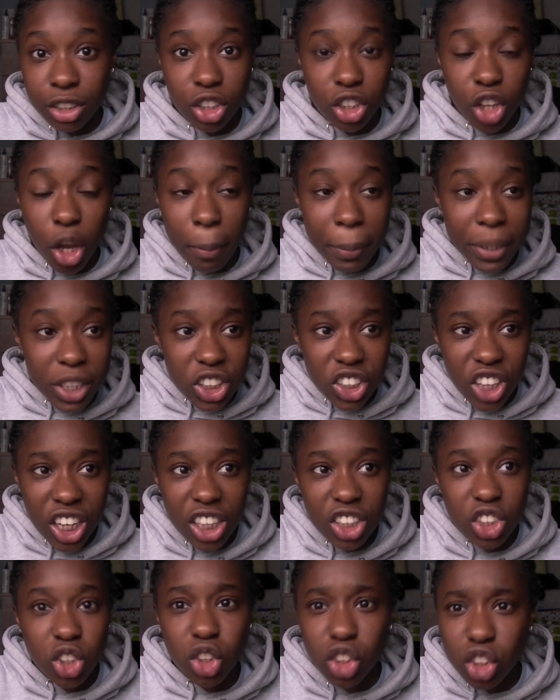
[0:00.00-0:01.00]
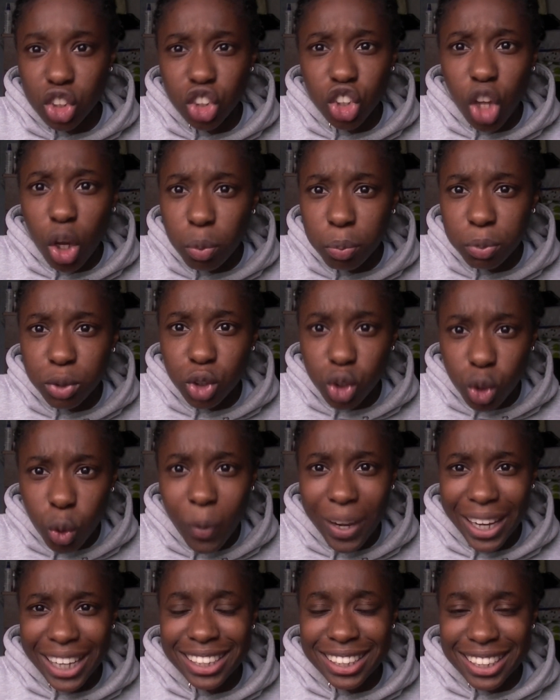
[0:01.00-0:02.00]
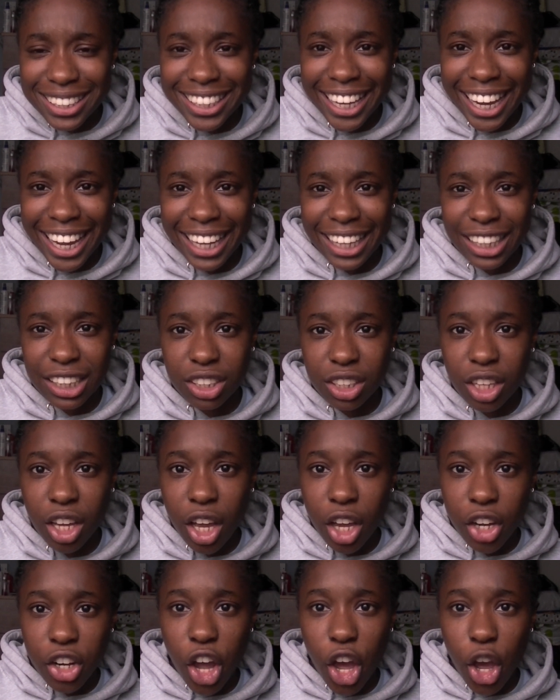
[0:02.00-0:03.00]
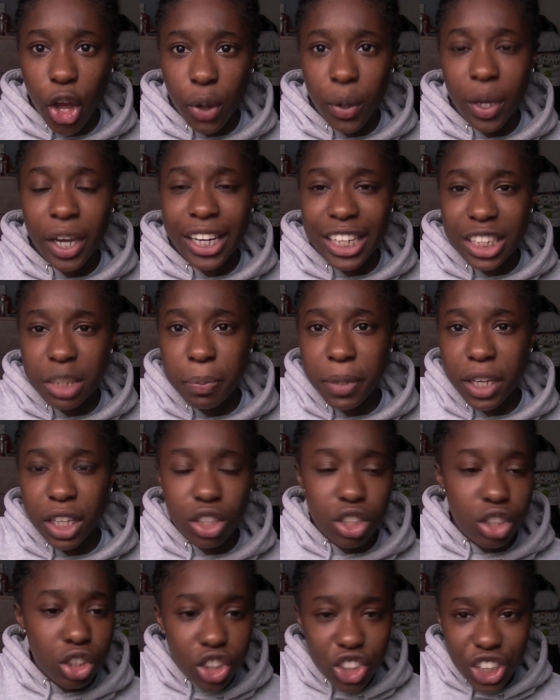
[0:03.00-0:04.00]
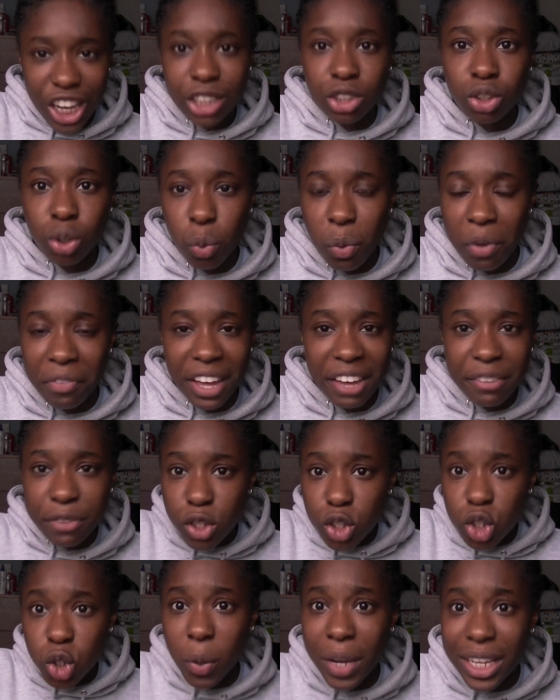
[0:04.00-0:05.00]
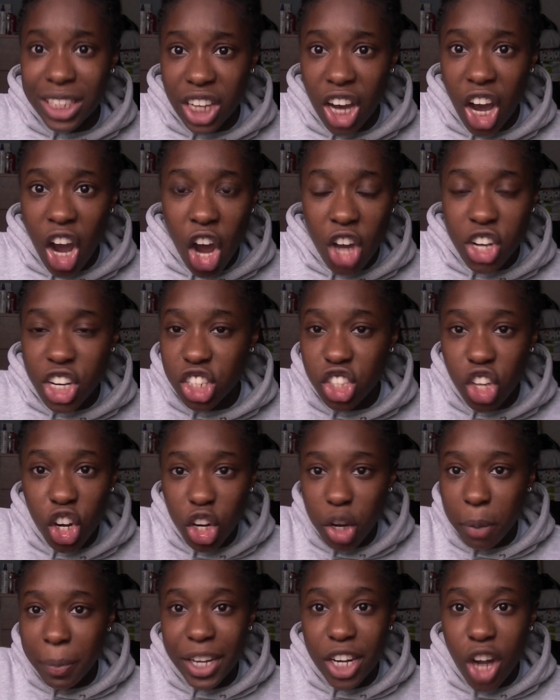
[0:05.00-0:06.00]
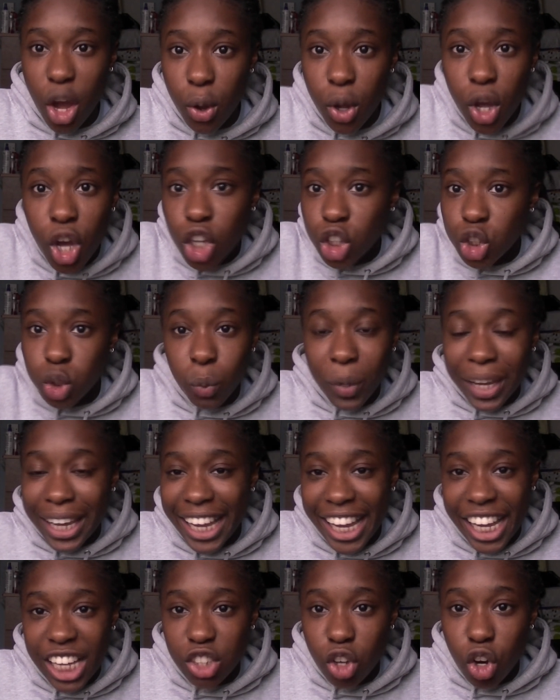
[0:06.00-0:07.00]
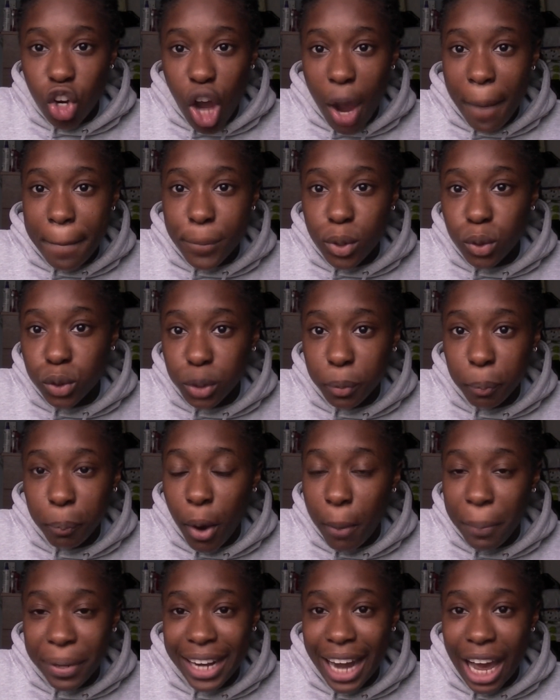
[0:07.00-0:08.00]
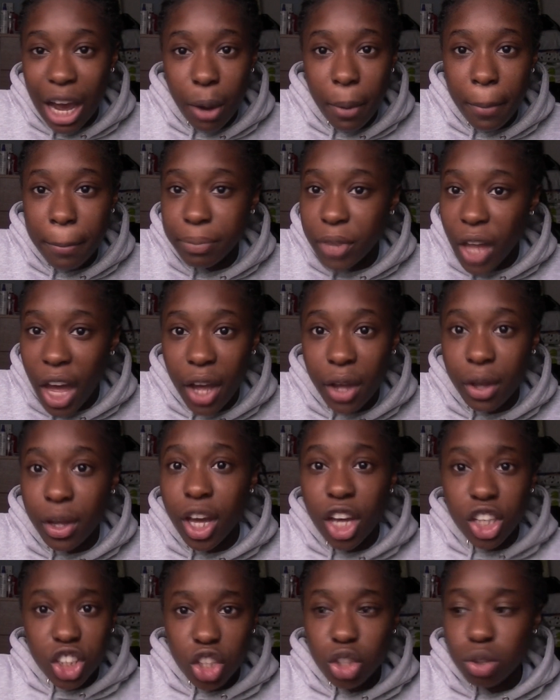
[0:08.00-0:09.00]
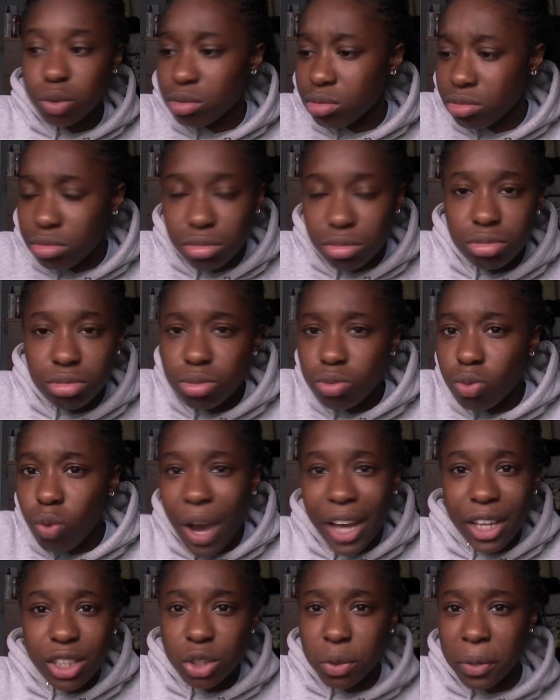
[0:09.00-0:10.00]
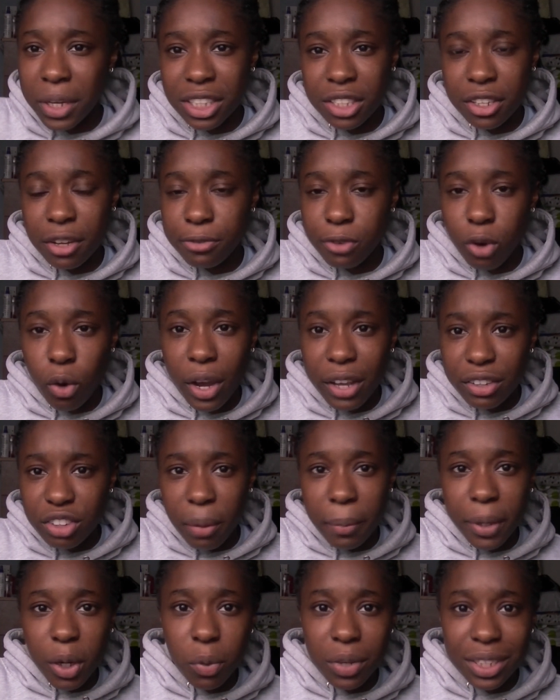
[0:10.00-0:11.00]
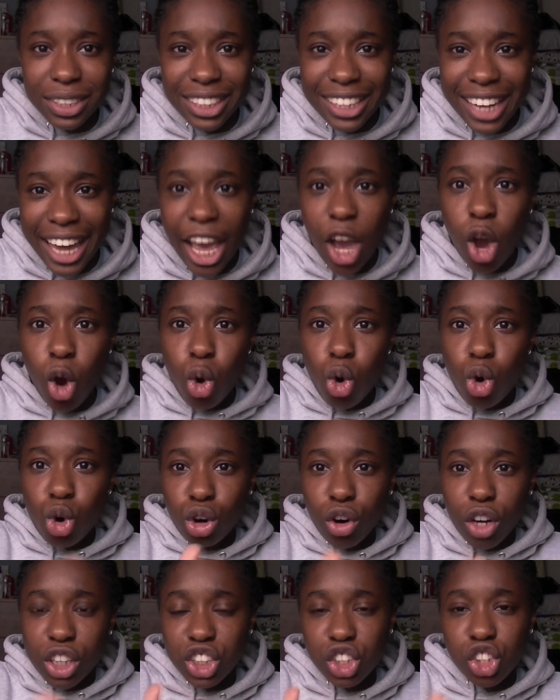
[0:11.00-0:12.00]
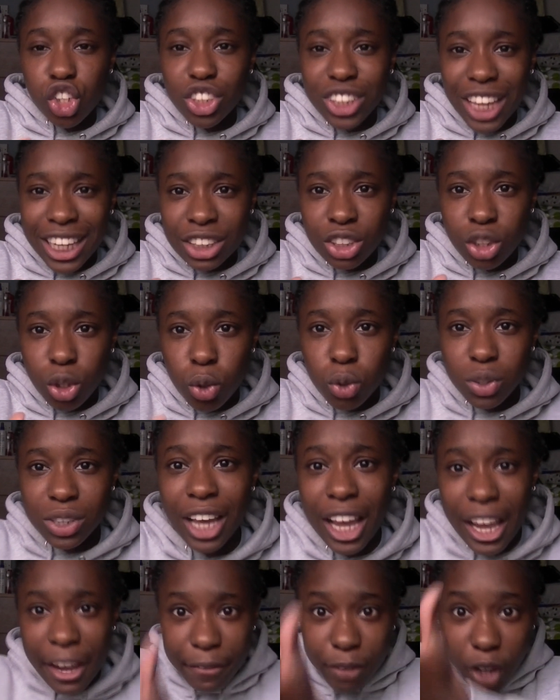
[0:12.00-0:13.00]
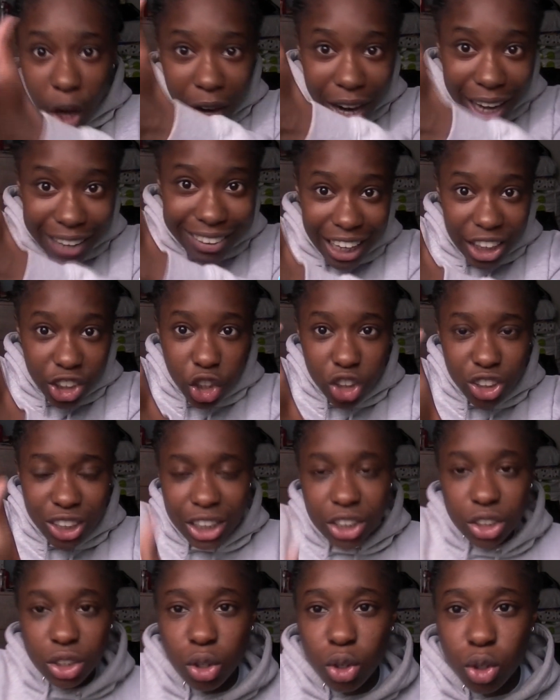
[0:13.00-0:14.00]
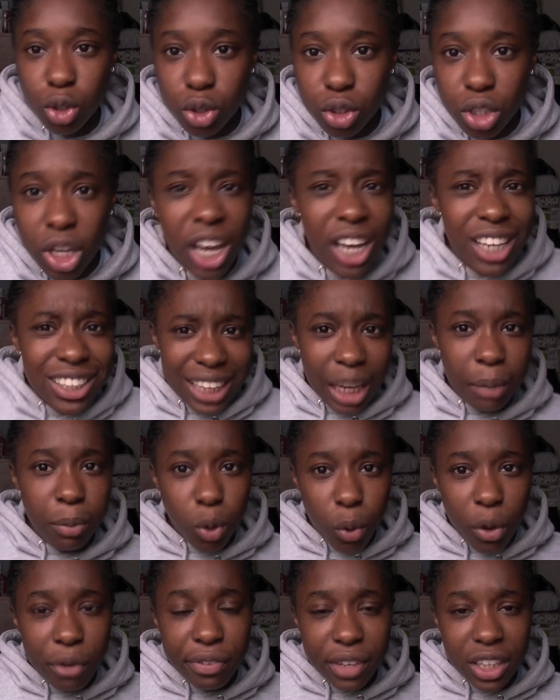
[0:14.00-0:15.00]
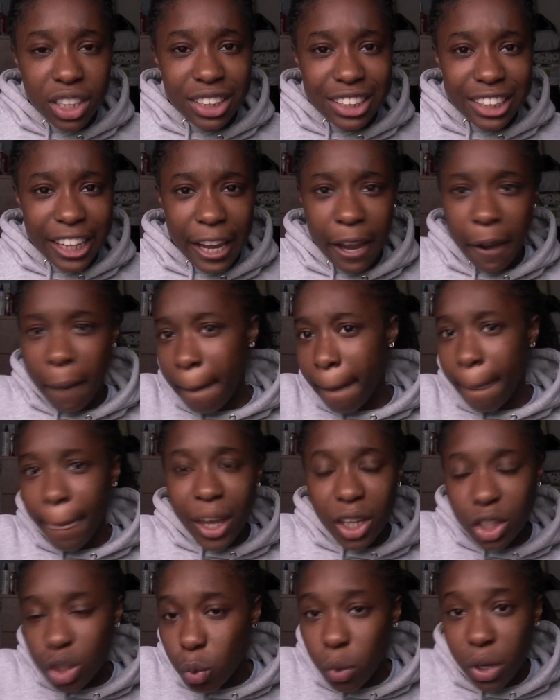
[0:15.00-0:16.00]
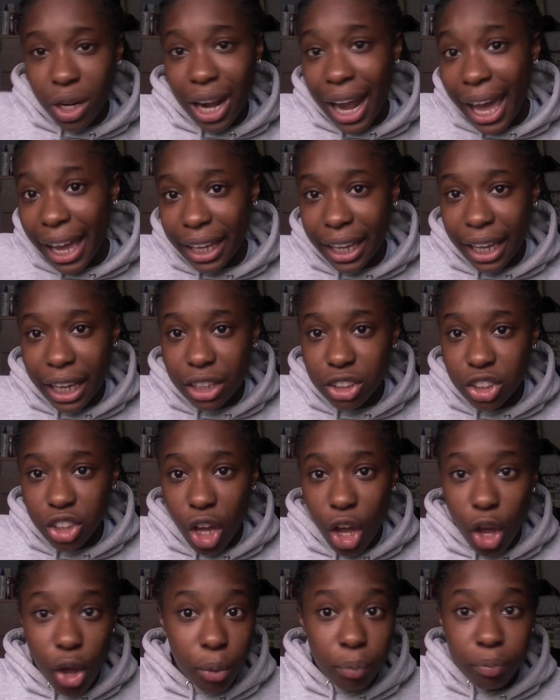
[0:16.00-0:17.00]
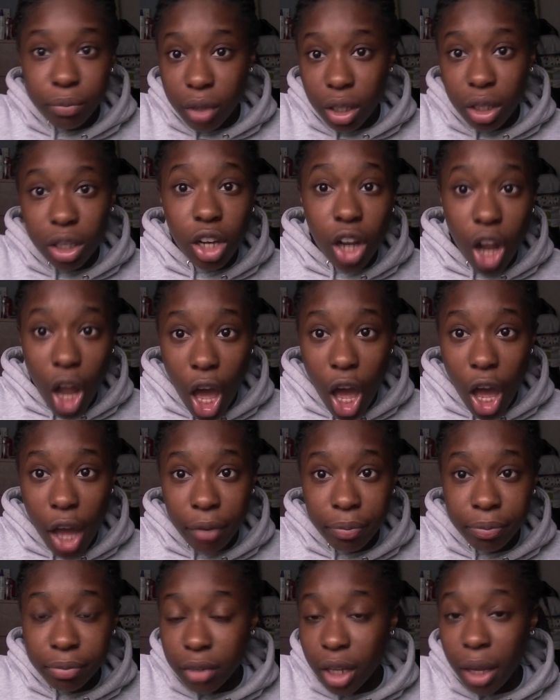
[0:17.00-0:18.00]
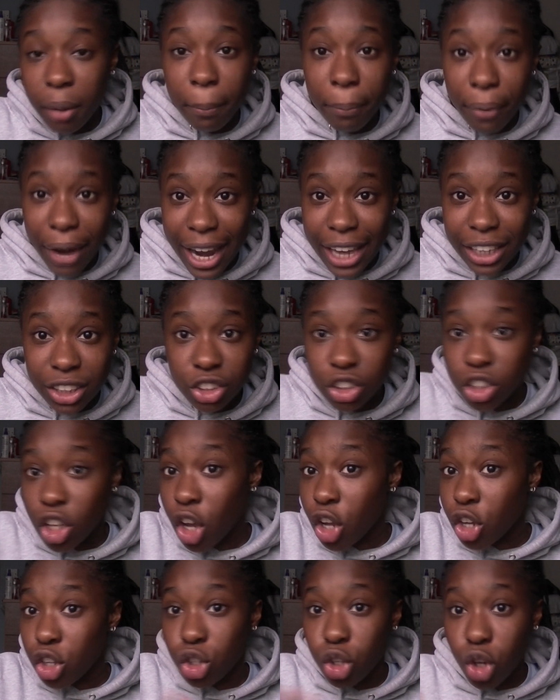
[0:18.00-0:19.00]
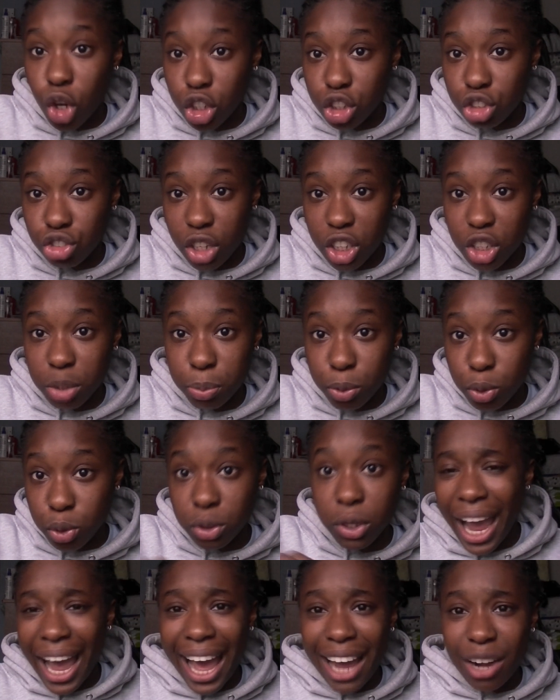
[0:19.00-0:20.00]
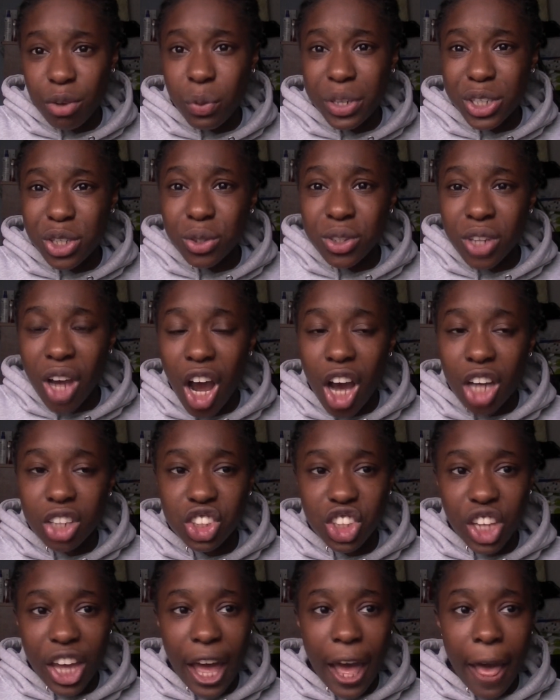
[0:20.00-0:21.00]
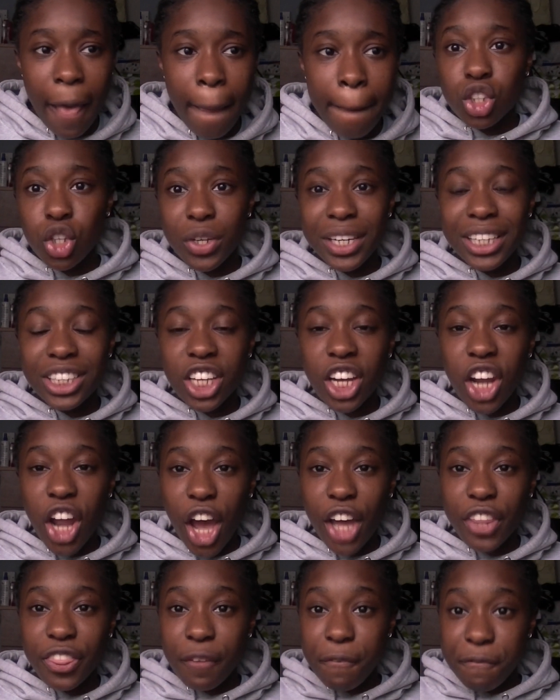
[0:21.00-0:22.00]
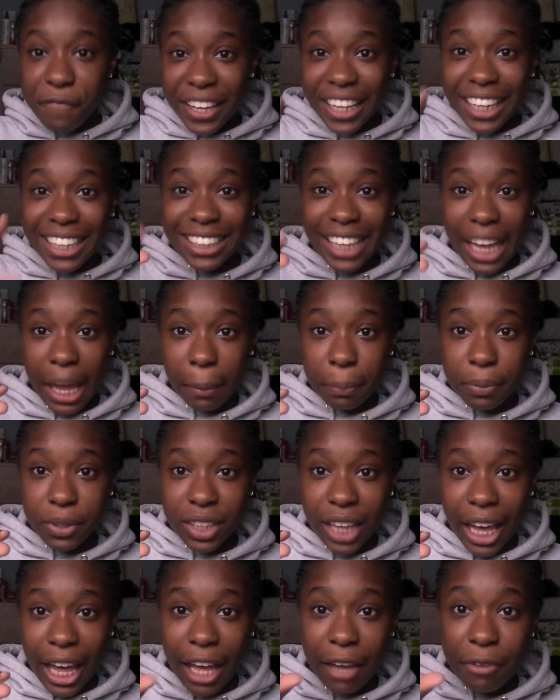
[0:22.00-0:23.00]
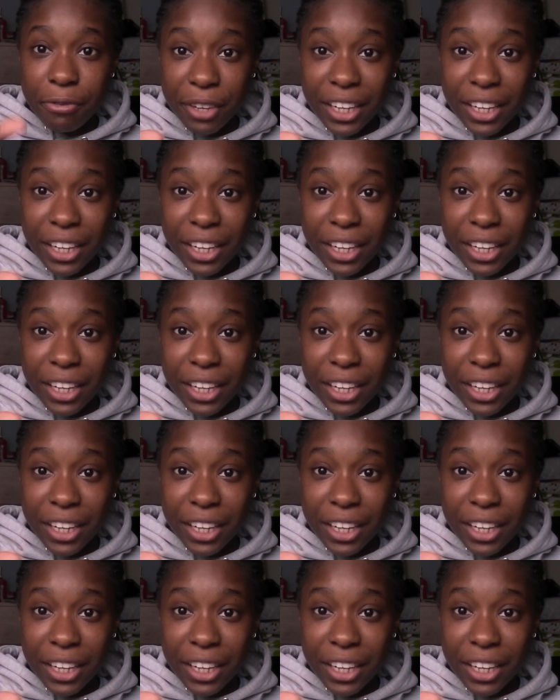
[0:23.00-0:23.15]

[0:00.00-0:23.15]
So don't be just trying to don't squeeze the things. No, you need to be gentle with it. If you squeeze it hard, there's not gonna be no sweeties or gumballs popping out. No. So why are you squeezing it for? If somebody was to there or crushing your testicles, go that to your testicles, same equivalency, you wouldn't like it. So learn breast, not stress balls. And when you touch, yeah, you need to learn fingertips, yeah?